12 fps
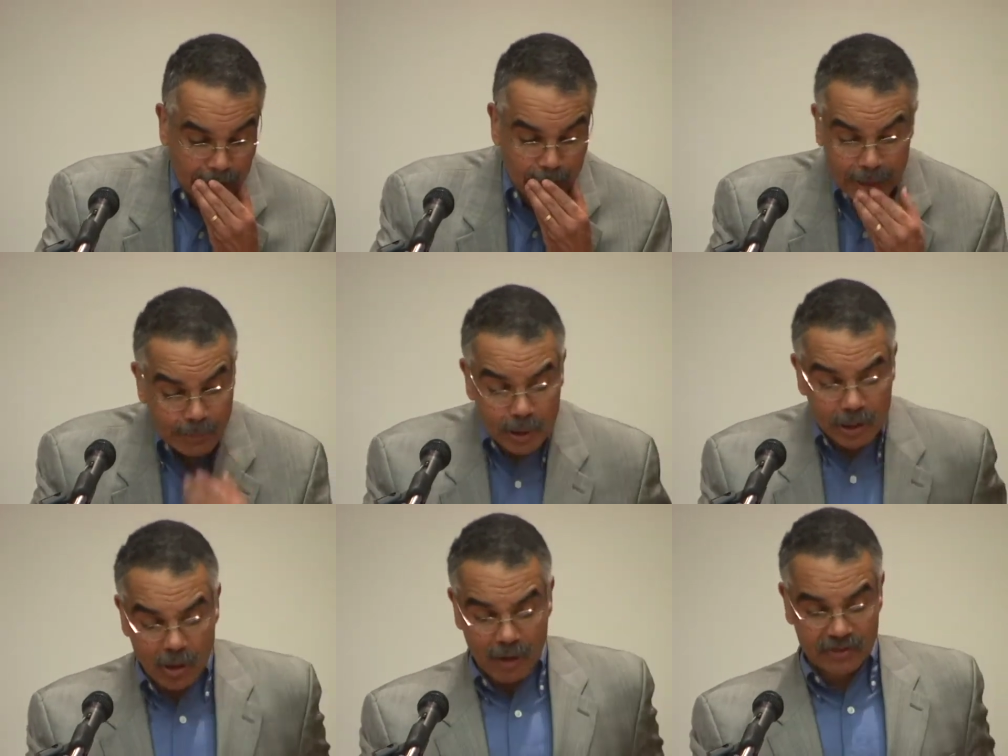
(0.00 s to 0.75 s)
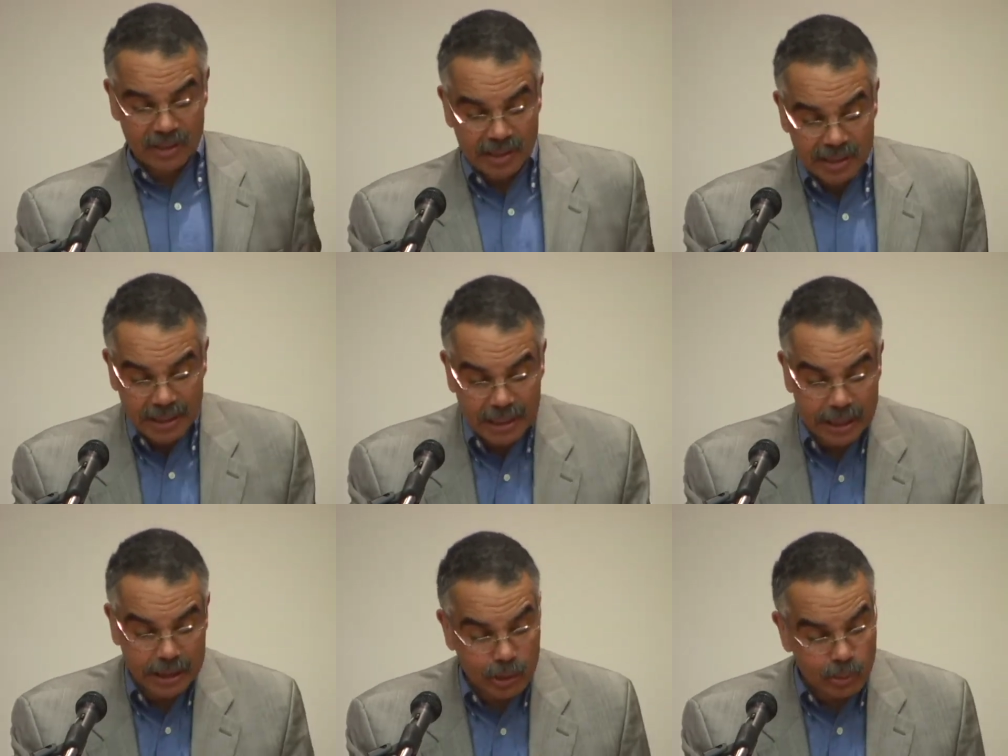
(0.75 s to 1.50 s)
People had often said
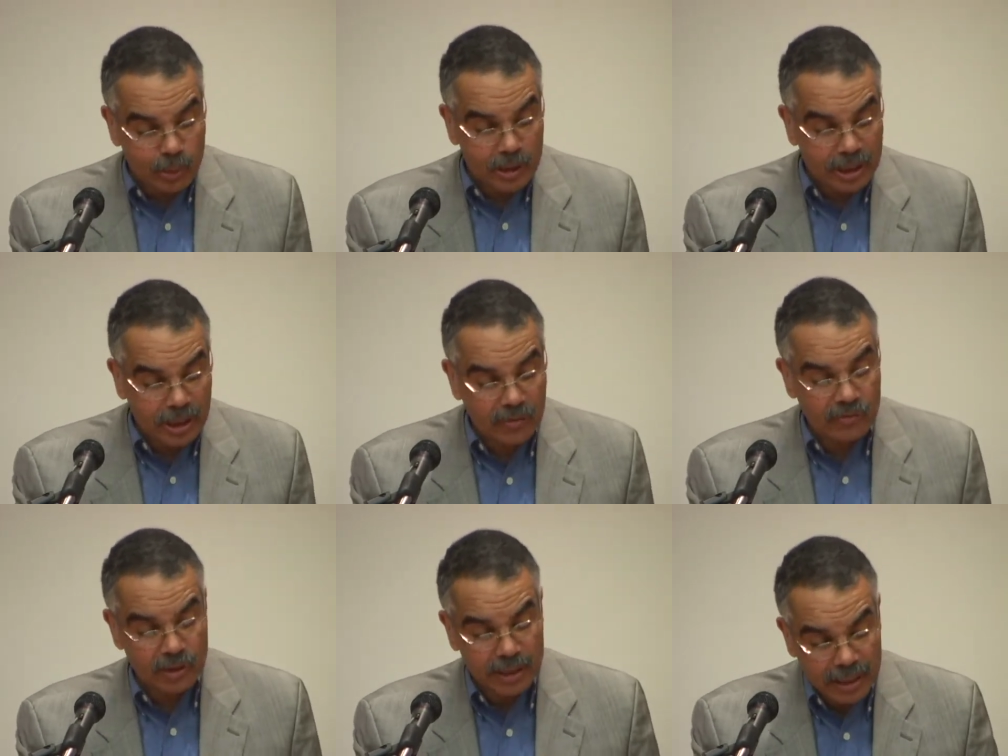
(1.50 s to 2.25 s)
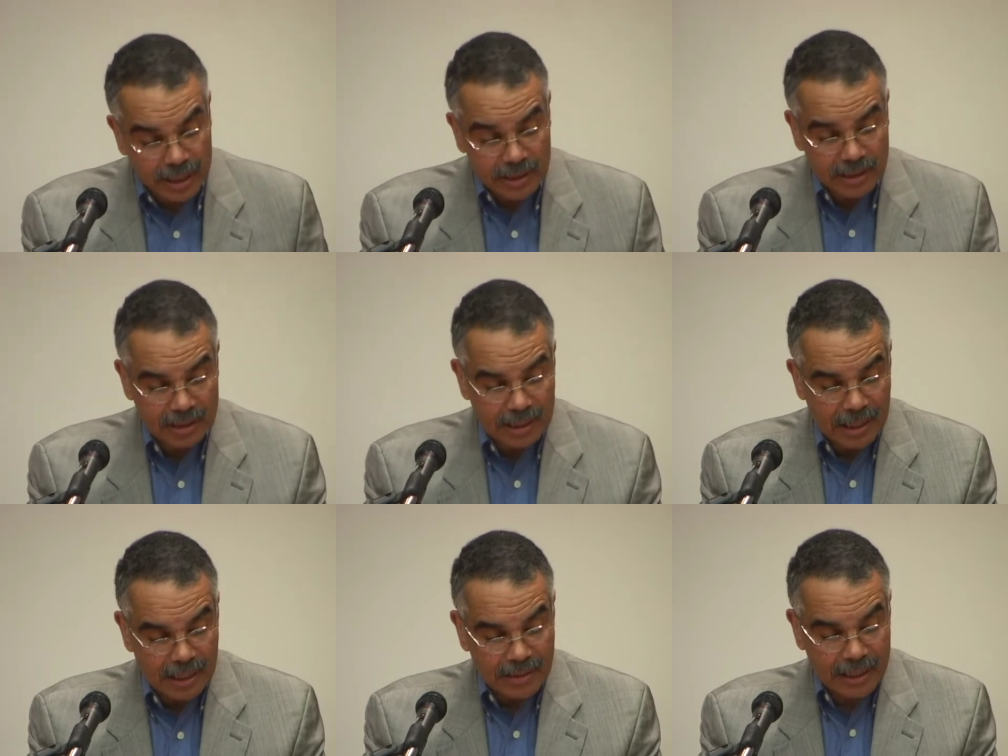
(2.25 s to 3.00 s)
that Linwood would kill for kicks,
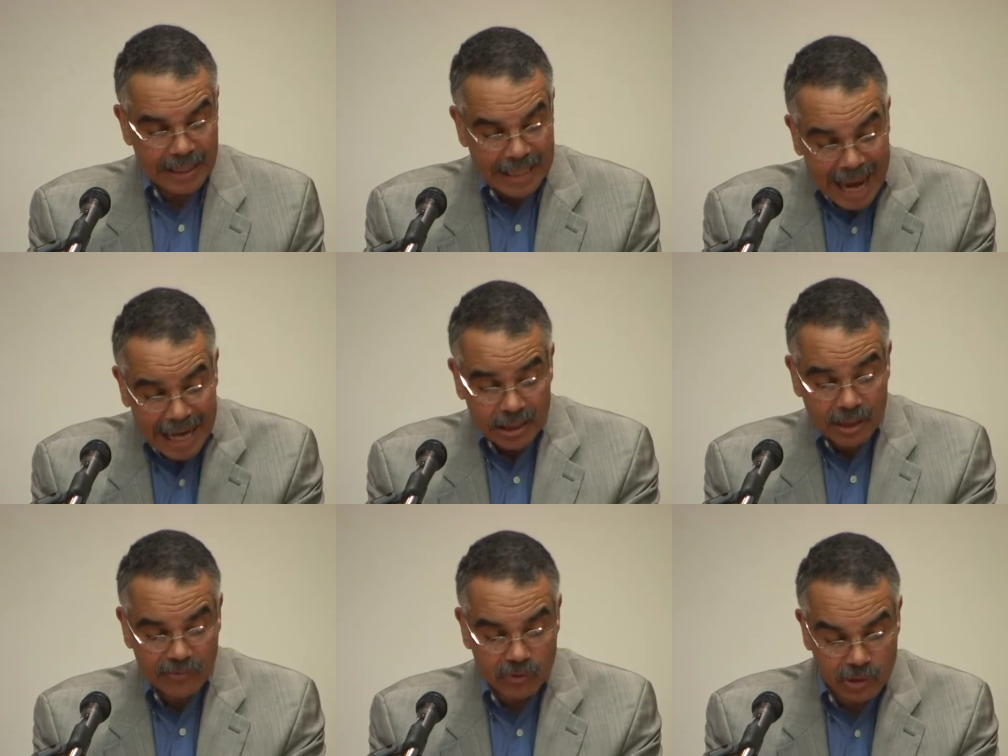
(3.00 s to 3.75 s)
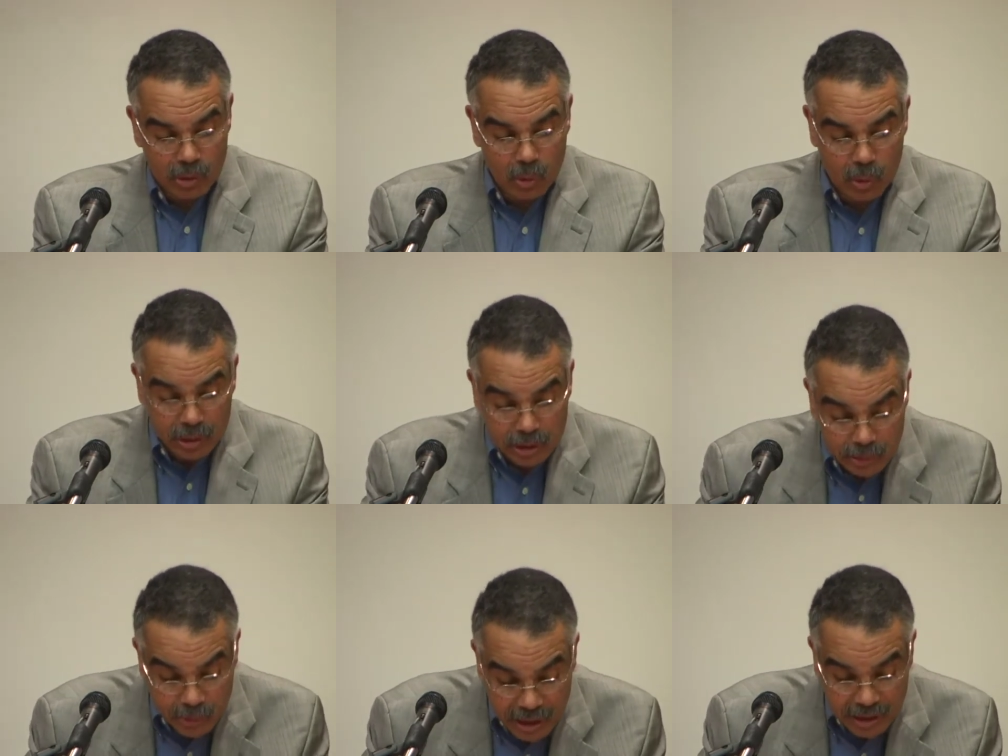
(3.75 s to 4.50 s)
that he acted for no
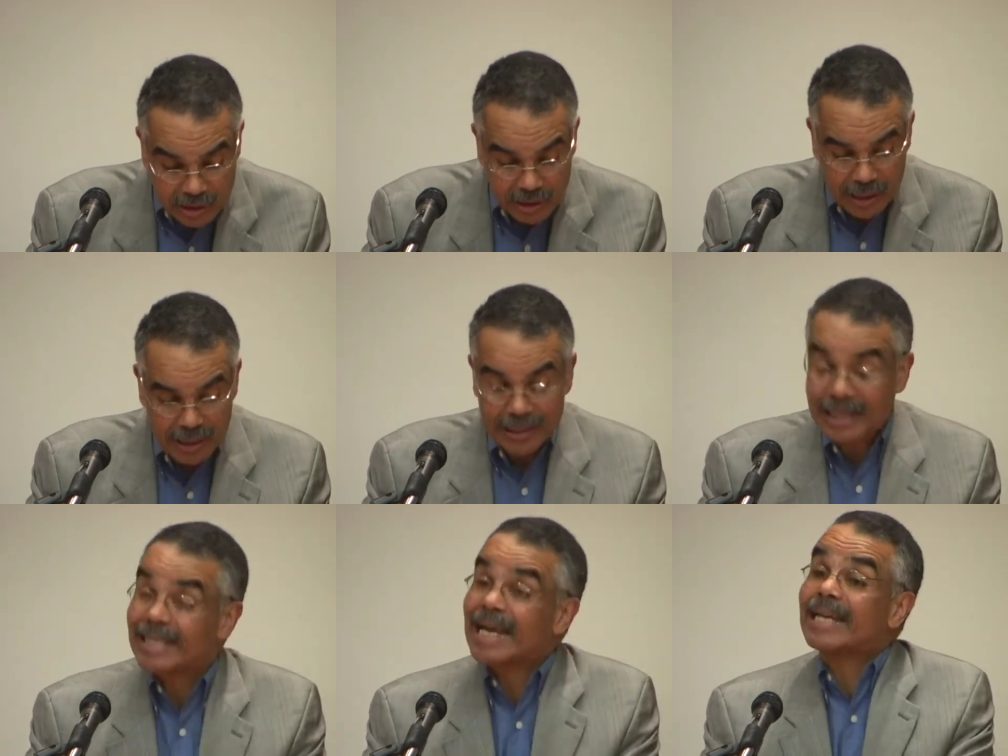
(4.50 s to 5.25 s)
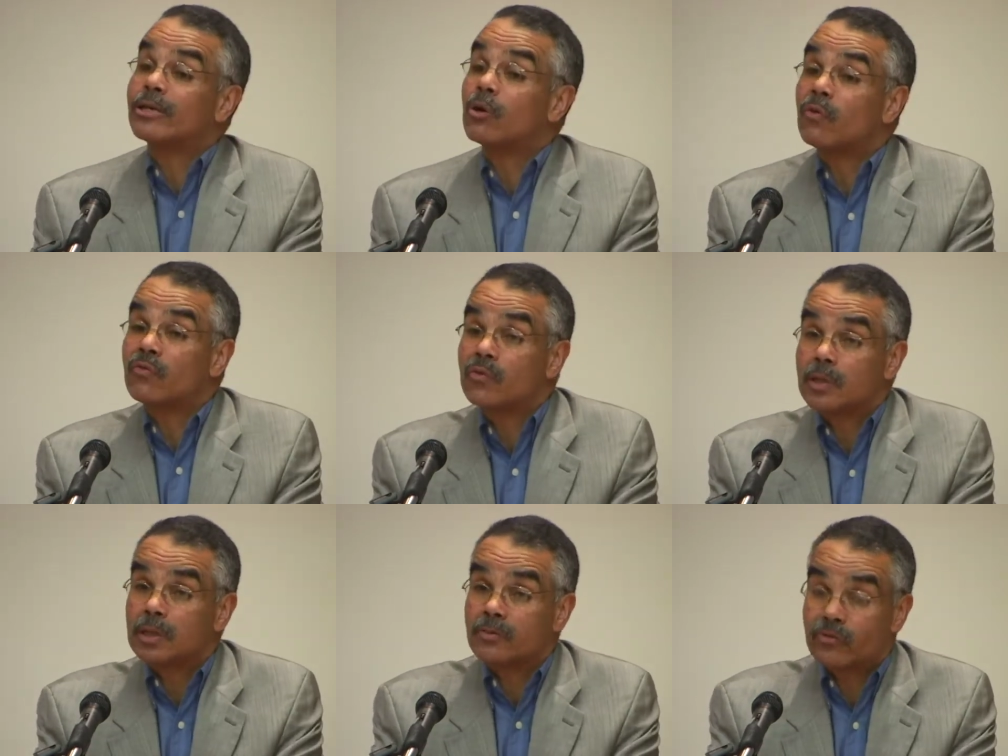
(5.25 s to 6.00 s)
worldly reason, that he had no
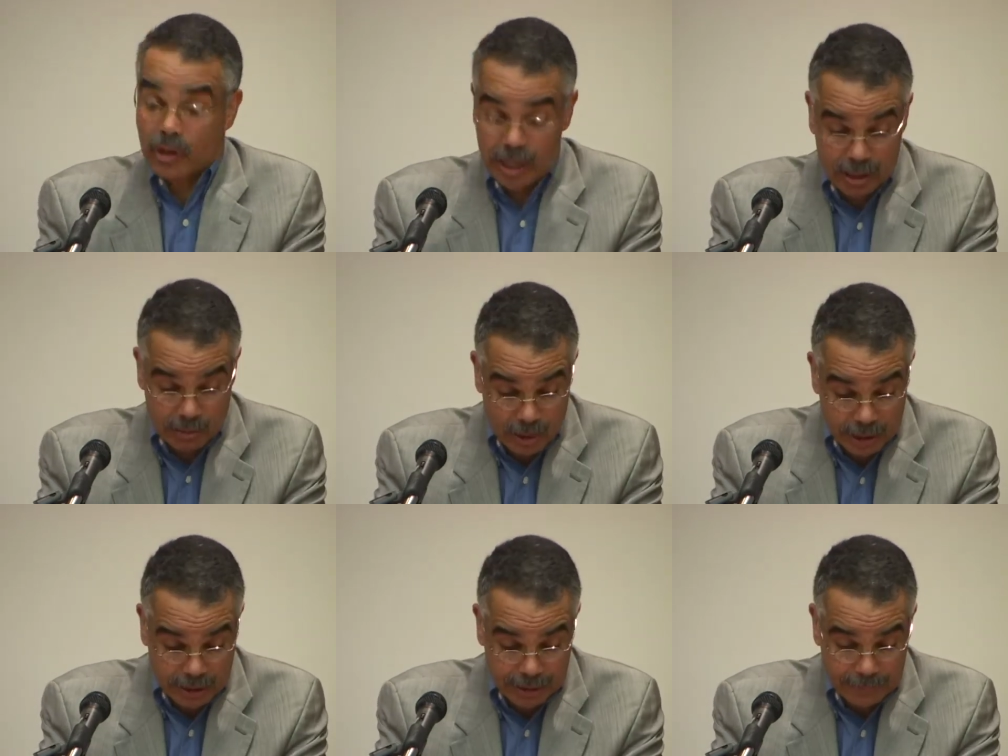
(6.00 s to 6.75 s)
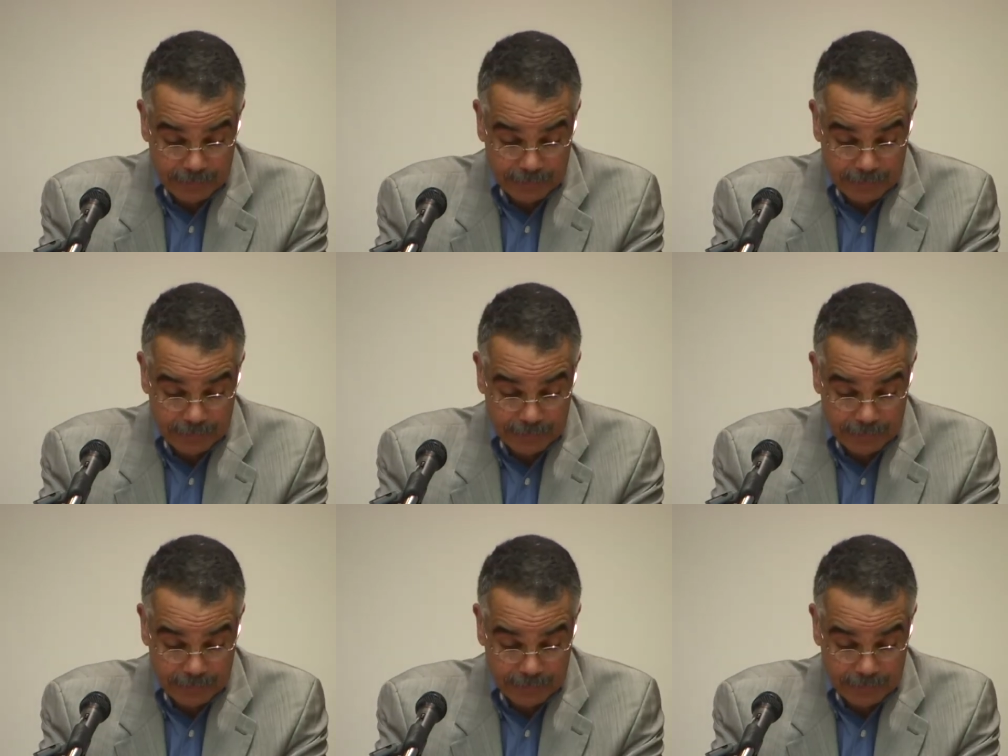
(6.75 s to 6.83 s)
feeling for anybody.